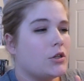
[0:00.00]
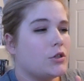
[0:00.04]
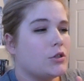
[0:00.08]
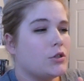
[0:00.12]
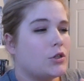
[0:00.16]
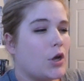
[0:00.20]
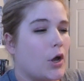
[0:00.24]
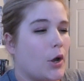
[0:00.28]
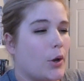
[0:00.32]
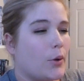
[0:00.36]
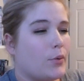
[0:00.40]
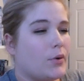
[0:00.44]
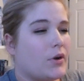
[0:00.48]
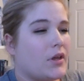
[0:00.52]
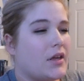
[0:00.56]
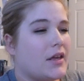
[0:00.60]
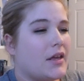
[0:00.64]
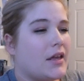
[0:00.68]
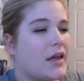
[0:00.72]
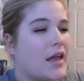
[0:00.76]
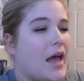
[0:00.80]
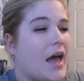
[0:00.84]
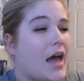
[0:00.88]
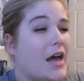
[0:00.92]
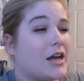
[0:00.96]

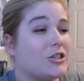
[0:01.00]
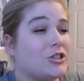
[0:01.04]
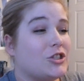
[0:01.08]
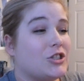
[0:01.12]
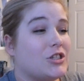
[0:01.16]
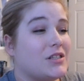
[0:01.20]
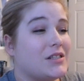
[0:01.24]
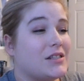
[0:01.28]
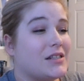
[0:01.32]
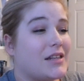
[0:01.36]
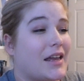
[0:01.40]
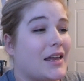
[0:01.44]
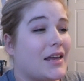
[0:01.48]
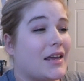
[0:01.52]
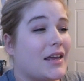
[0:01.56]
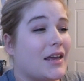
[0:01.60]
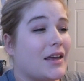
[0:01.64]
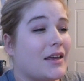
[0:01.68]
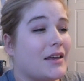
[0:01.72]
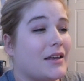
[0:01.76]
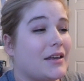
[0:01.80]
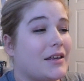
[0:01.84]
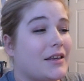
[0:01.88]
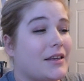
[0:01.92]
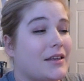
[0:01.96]
Toni as she's like
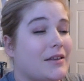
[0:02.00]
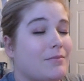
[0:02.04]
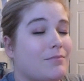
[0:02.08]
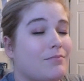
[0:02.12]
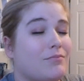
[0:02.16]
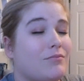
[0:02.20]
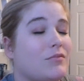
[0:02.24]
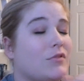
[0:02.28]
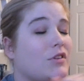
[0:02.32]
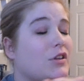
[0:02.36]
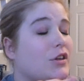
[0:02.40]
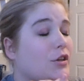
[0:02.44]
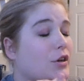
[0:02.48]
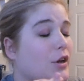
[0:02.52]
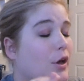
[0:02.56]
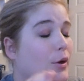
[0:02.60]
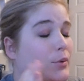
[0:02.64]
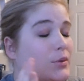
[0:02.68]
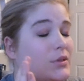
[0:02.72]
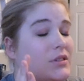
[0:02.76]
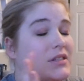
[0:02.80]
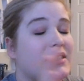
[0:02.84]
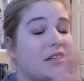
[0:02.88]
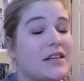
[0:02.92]
you know,